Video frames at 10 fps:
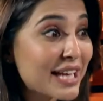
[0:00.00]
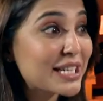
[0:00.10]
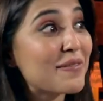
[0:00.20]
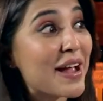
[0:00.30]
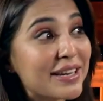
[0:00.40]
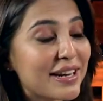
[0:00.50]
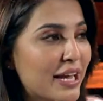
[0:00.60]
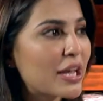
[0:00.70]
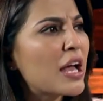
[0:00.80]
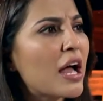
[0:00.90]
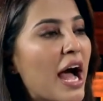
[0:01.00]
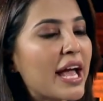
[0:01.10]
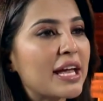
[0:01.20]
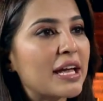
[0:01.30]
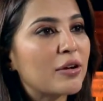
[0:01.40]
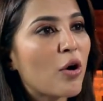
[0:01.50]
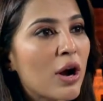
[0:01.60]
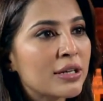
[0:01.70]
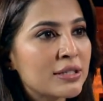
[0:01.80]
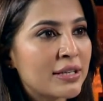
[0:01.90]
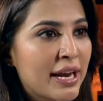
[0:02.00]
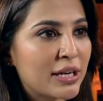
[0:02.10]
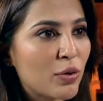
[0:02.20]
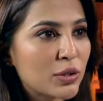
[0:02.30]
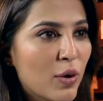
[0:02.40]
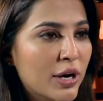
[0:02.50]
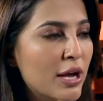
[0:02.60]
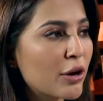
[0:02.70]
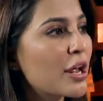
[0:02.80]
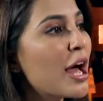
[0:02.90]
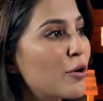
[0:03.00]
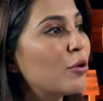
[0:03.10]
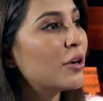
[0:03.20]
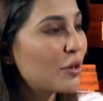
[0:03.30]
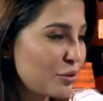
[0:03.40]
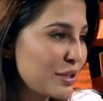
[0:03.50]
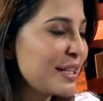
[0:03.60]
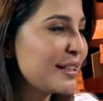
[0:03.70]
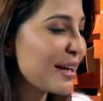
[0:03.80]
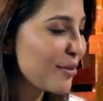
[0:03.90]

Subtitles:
I actually went in, like, I called this director who was walking. Hello. Ninne